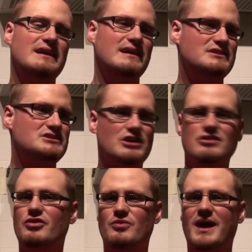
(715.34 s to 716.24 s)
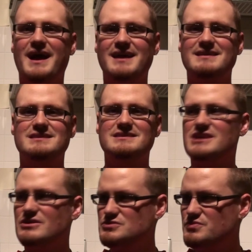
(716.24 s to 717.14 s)
It sounded alright. It
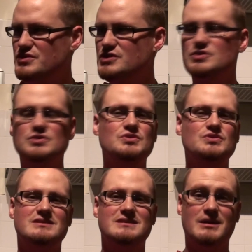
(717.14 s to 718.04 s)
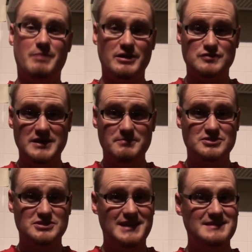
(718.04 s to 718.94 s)
sounds pretty cool. About
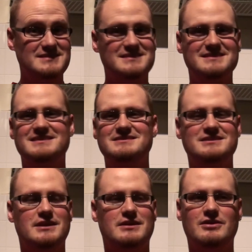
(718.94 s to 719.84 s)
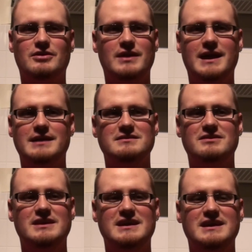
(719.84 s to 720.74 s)
20%. See, there we go again. You
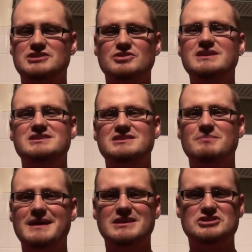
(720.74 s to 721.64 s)
know, it's so easy to make the